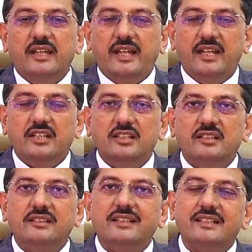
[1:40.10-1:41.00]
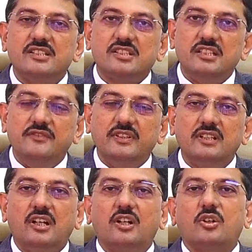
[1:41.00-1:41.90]
and that is even
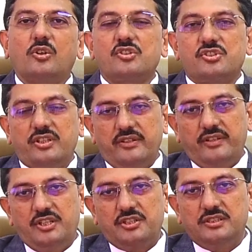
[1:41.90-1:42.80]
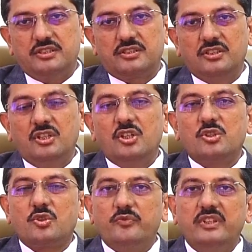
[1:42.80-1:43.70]
across generations.
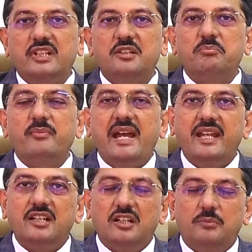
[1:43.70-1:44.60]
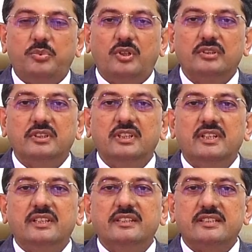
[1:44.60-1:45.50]
So we can bank upon
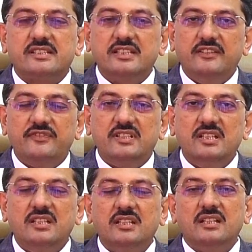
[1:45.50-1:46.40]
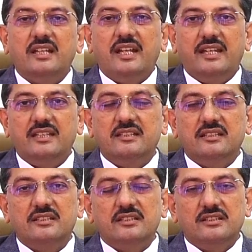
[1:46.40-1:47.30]
the safety and
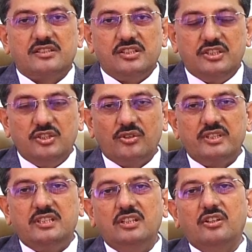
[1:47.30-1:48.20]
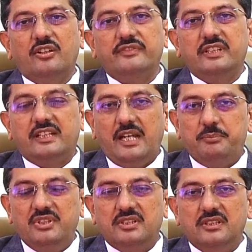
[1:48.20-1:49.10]
security of the
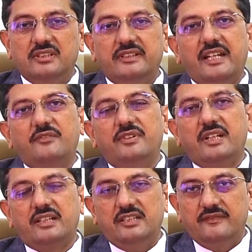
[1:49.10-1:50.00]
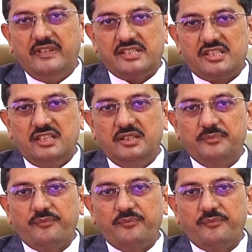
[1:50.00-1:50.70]
capital that we are investing.